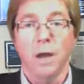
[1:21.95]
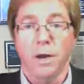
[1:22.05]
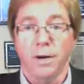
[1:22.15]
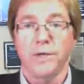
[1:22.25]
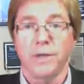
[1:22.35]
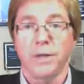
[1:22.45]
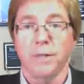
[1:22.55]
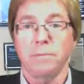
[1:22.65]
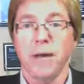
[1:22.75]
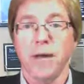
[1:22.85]
are a thing of
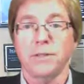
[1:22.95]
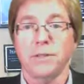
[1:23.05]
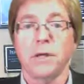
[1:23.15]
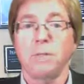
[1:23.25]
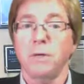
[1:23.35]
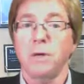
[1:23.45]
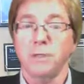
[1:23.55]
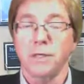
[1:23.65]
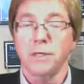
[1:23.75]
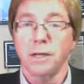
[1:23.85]
the past
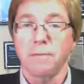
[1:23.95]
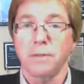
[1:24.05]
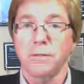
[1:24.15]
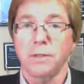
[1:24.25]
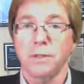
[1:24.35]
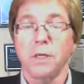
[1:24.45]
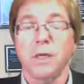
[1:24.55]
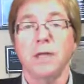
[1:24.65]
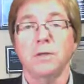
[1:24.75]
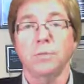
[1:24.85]
because Identimetrics
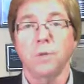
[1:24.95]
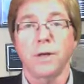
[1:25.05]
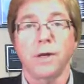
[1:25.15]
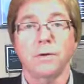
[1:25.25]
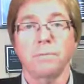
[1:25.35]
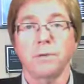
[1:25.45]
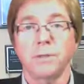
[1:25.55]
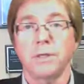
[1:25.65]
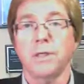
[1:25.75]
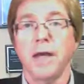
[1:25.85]
is
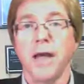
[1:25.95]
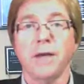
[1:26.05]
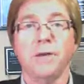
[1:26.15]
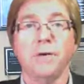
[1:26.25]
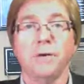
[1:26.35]
100% accurate.